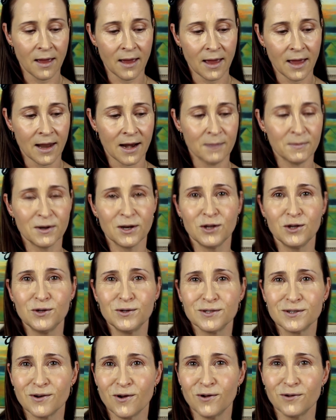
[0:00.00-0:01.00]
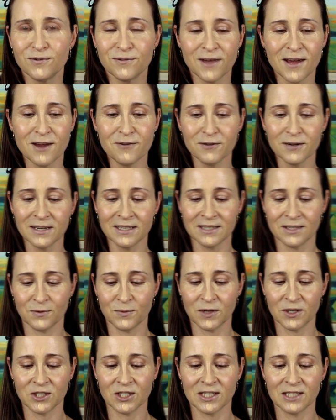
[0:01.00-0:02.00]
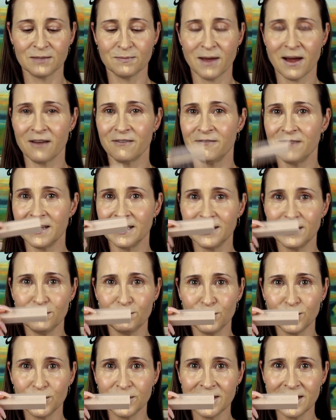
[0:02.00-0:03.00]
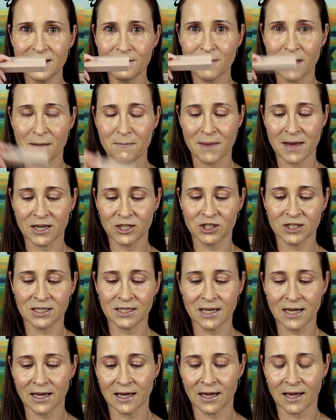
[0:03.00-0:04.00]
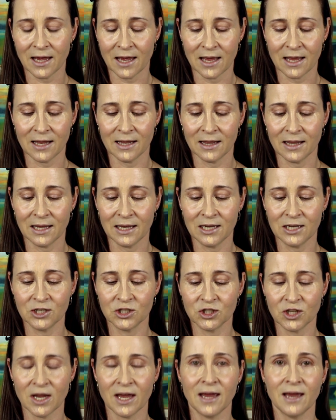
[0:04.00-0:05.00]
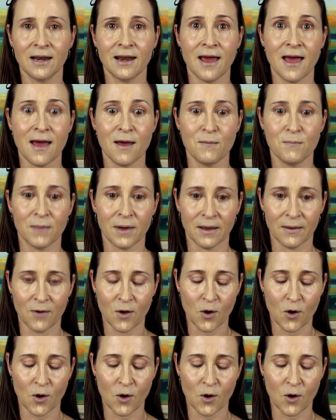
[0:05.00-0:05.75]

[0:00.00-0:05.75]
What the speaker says: And I'm going to use an old favorite, which is my Fenty Beauty, my matchstick in the shade Amber